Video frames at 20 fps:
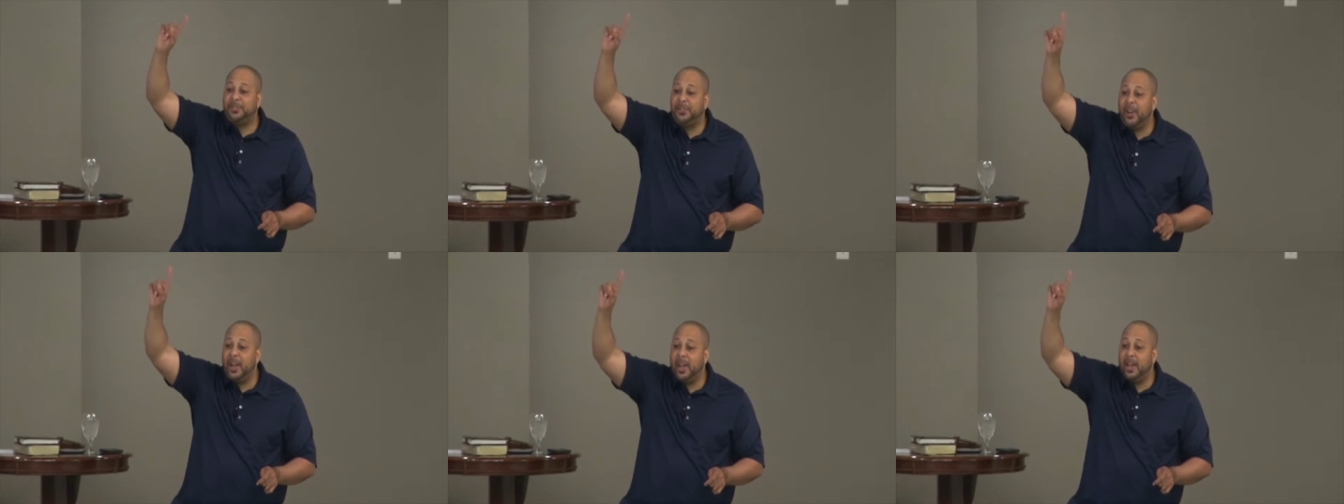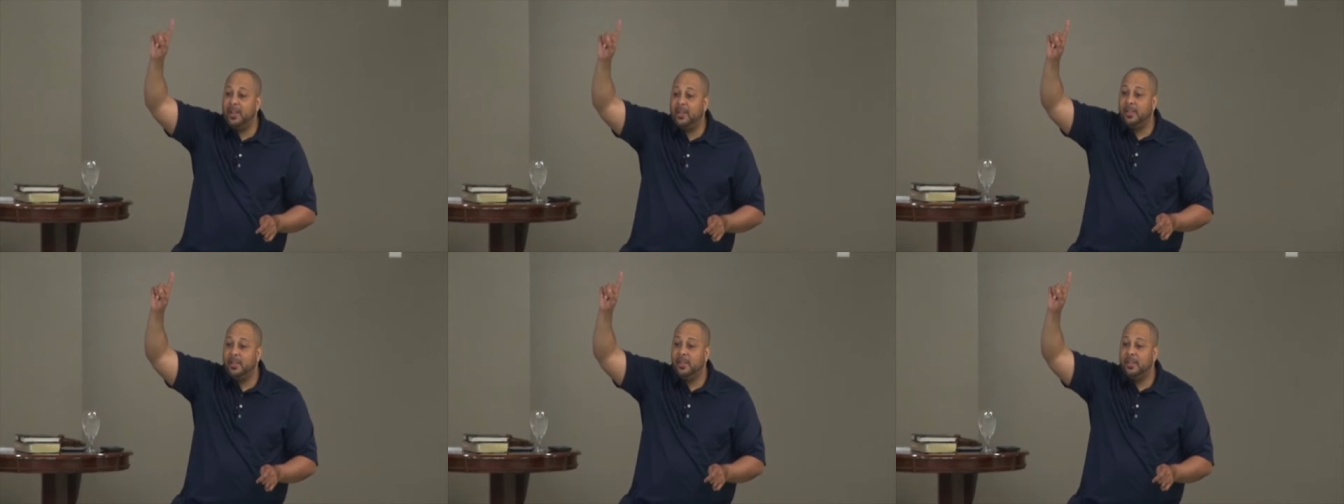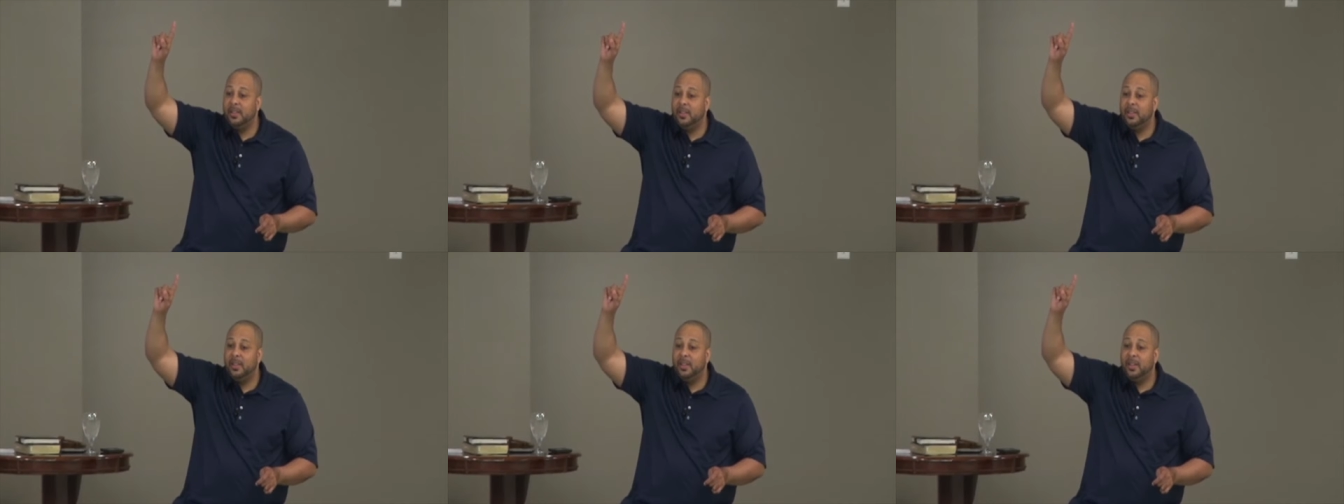friend
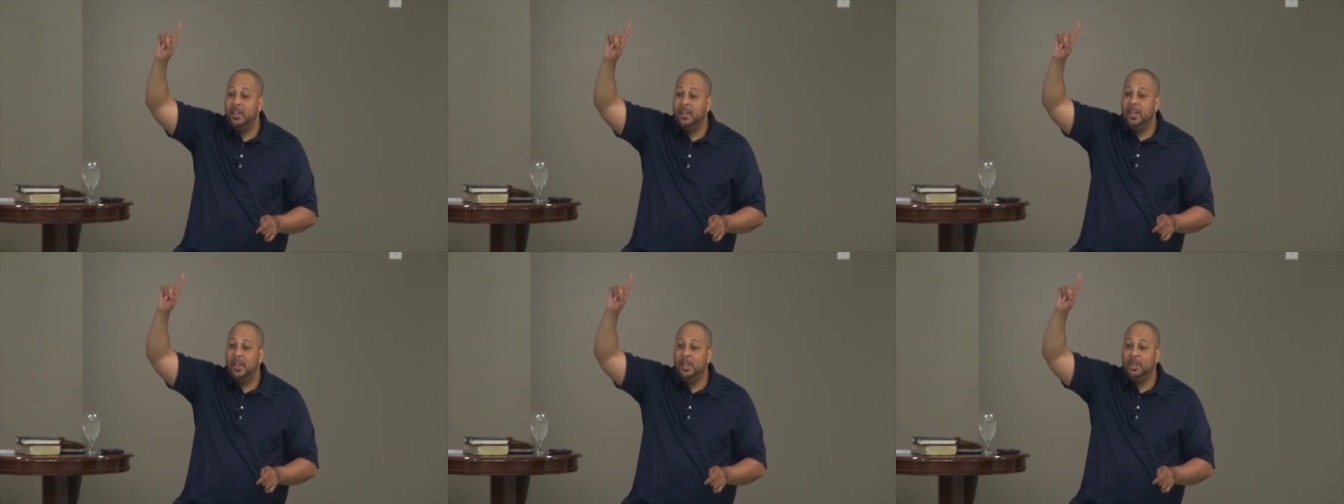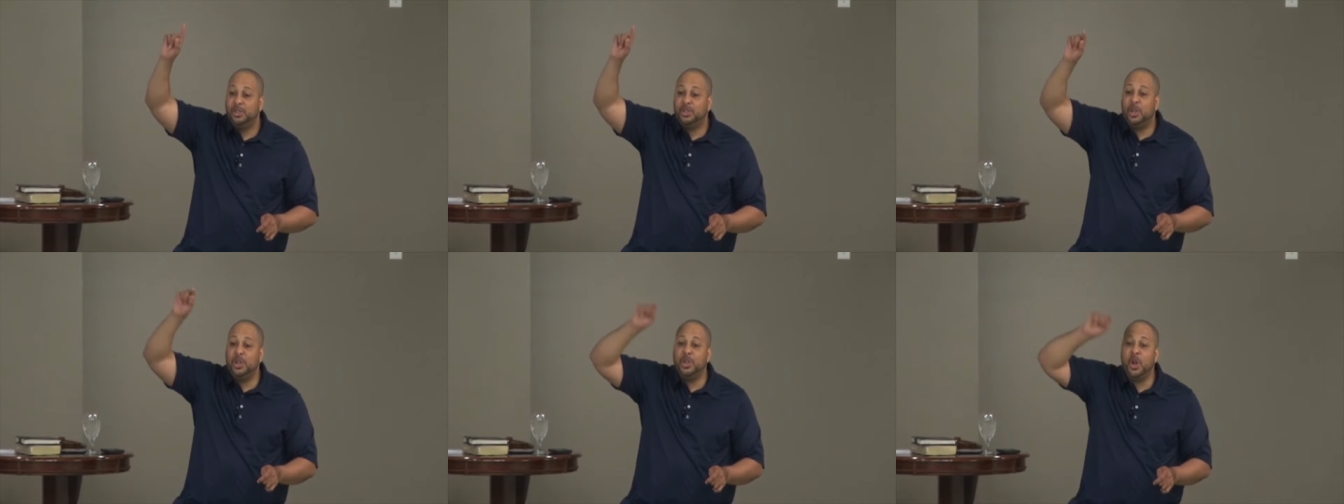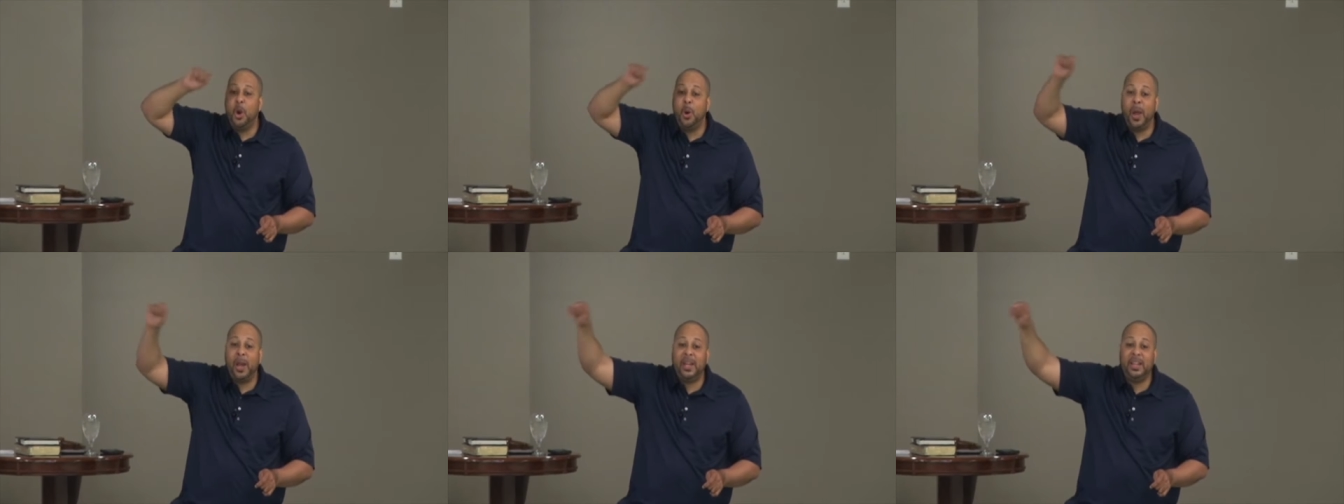to
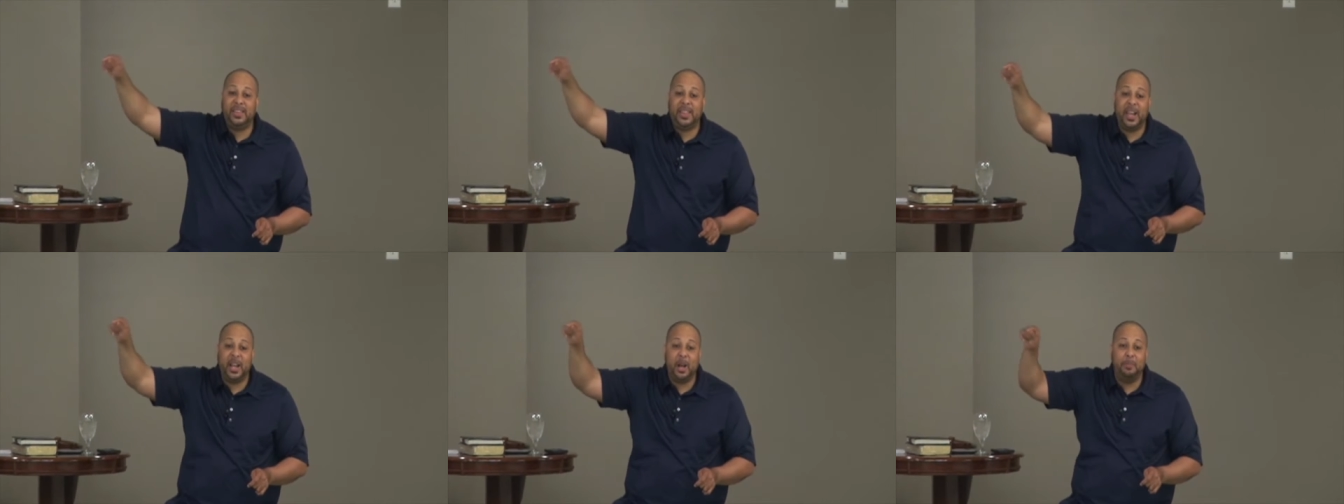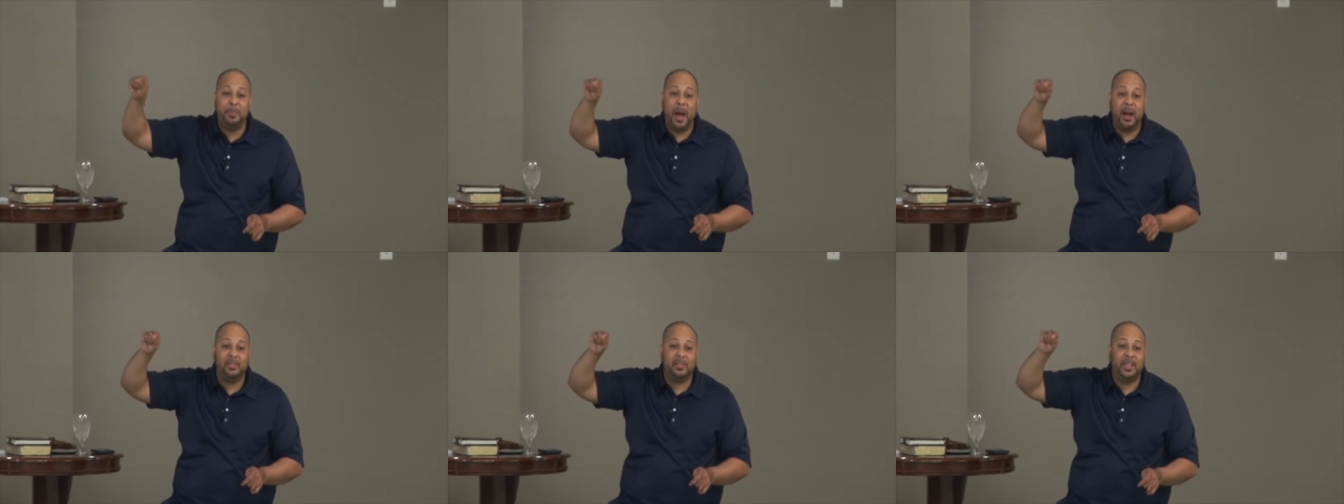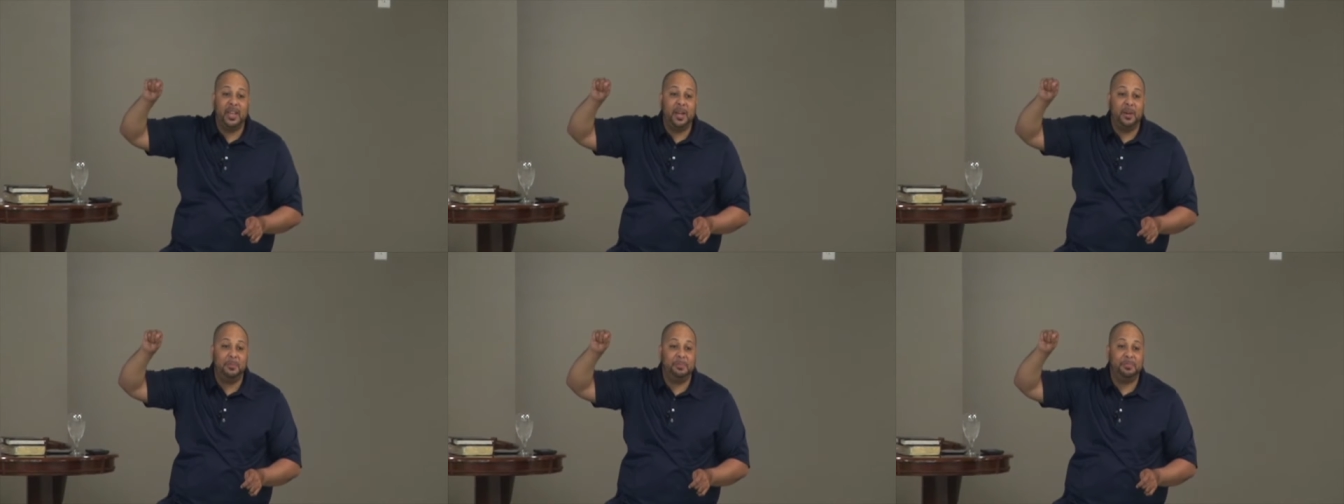know anything about
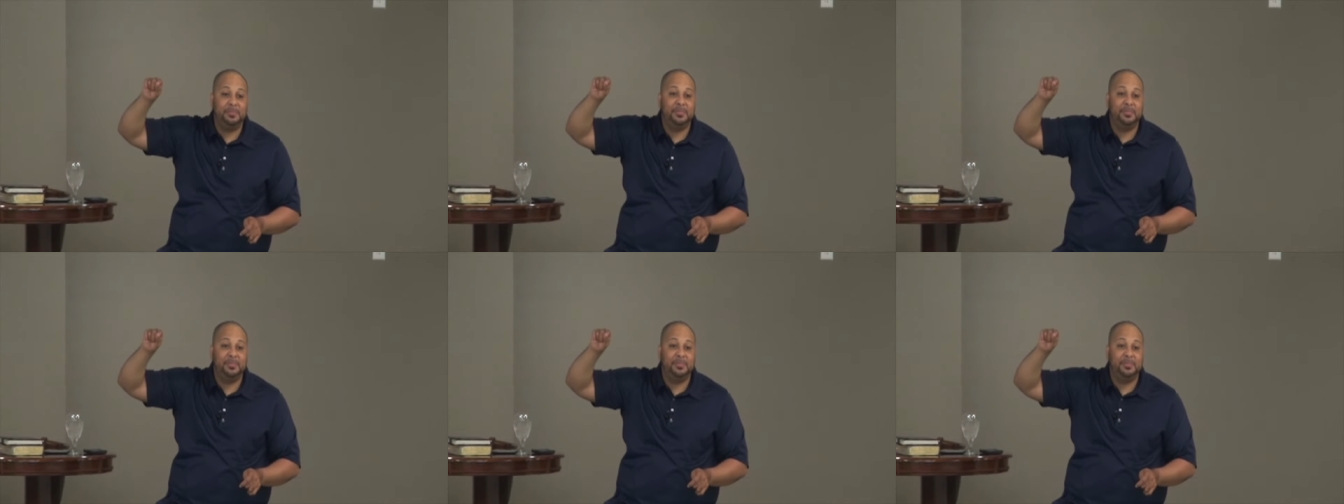them?